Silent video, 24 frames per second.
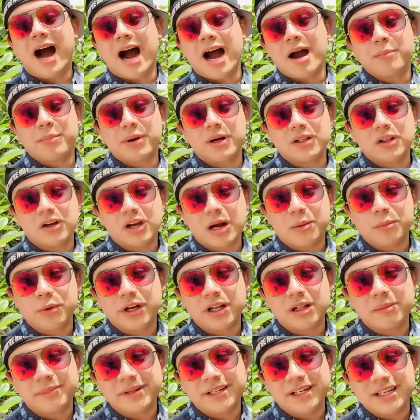I'm Paolo
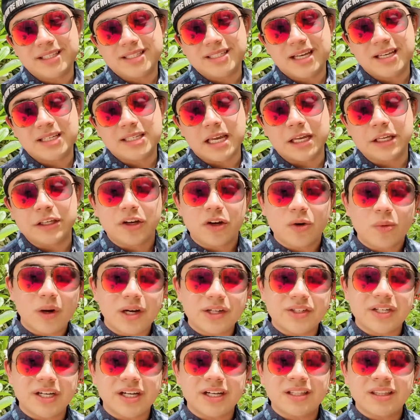Gabriel Benitez, and you're
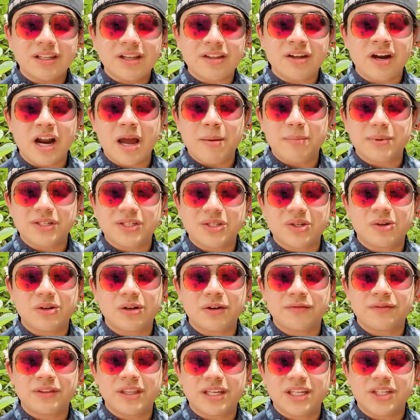watching another
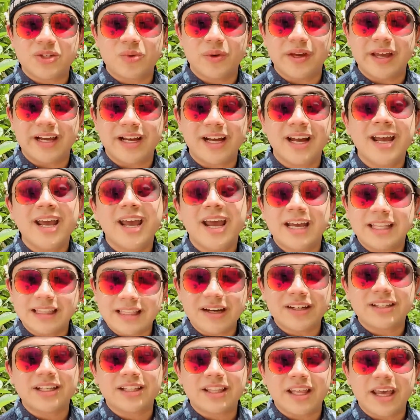episode of This Week. And
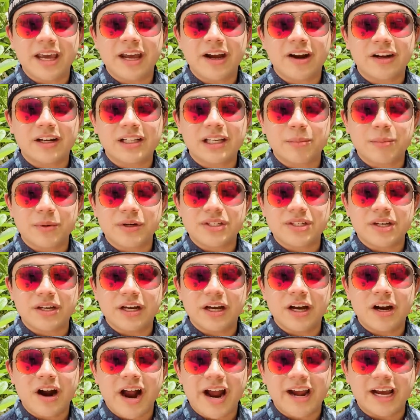now that the hair clippers are
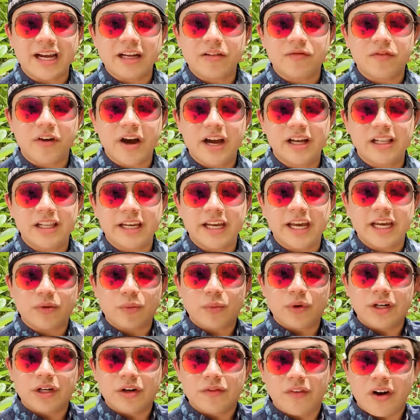here, I can finally
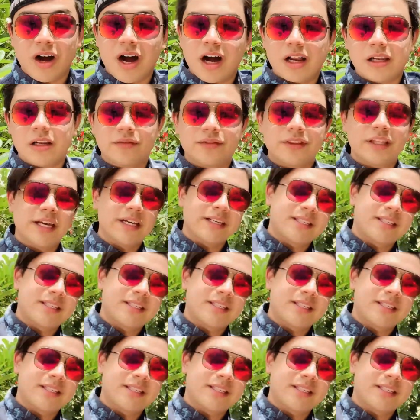get rid of all of